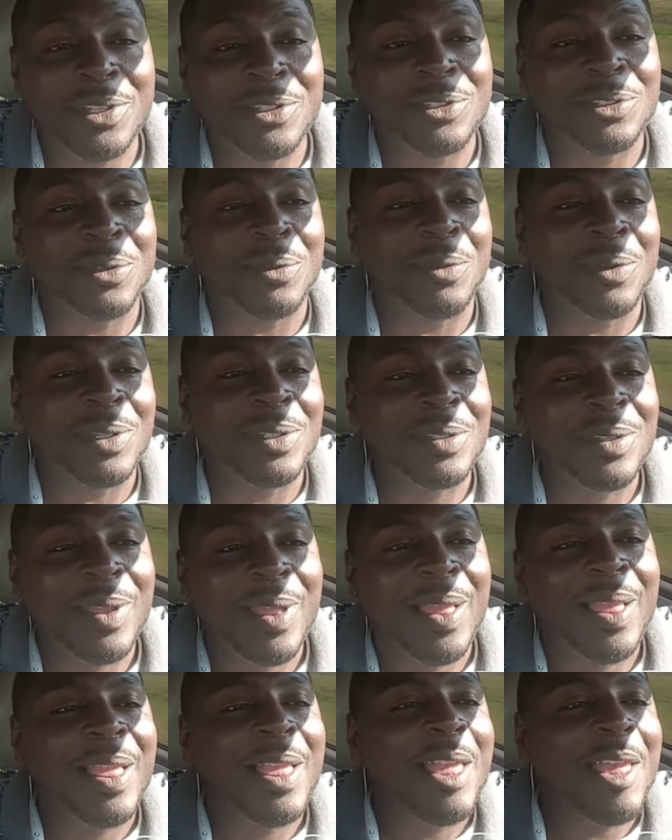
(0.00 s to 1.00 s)
insurance
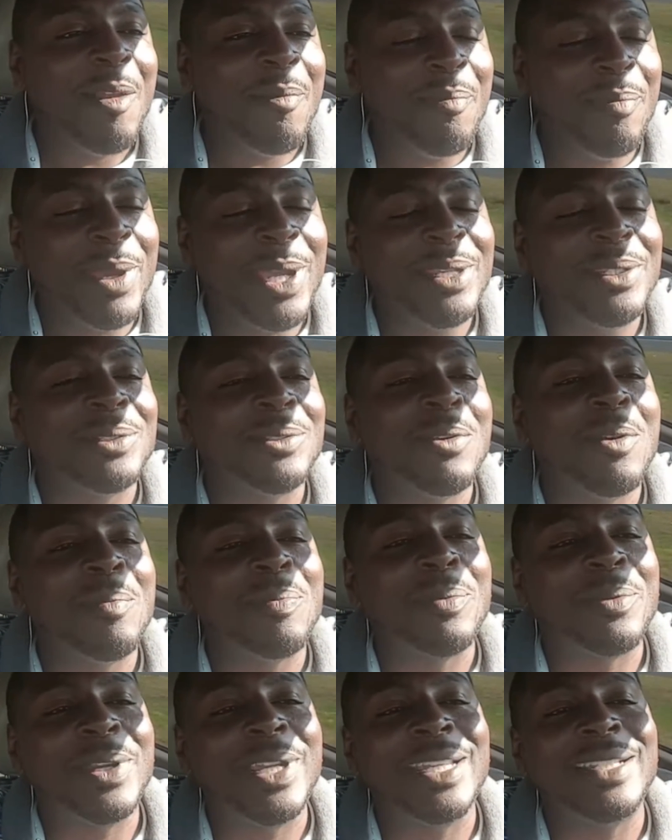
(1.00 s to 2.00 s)
based on
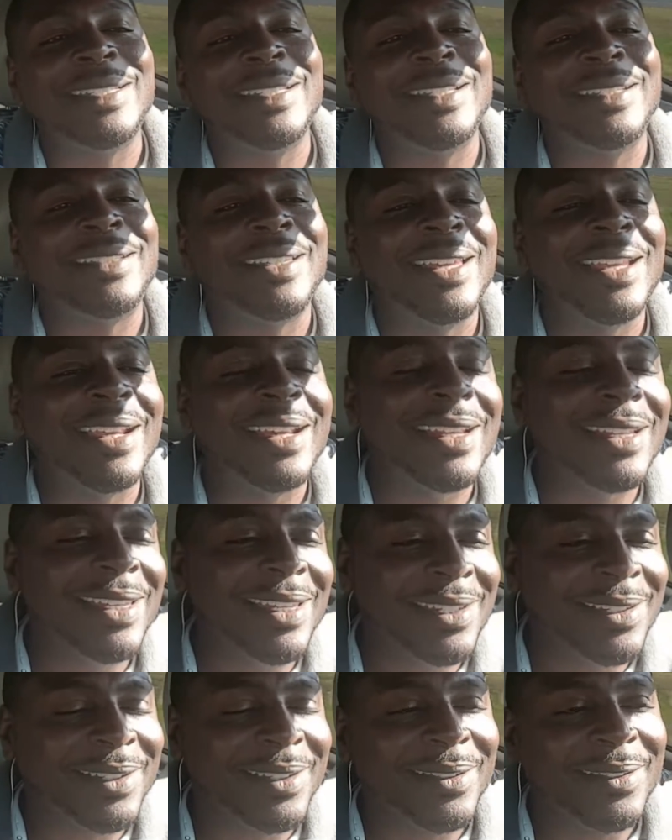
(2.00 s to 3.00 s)
pre-existing
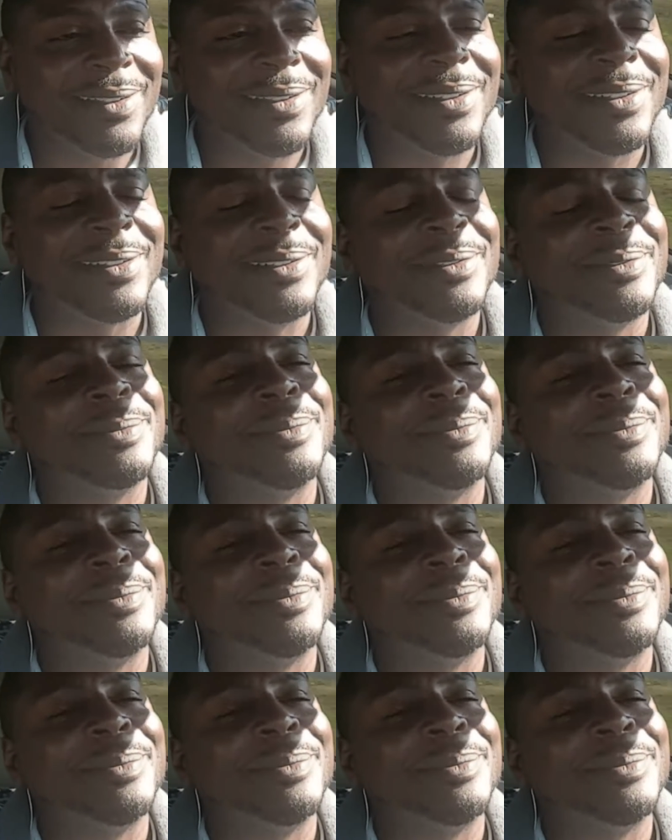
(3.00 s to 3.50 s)
conditions.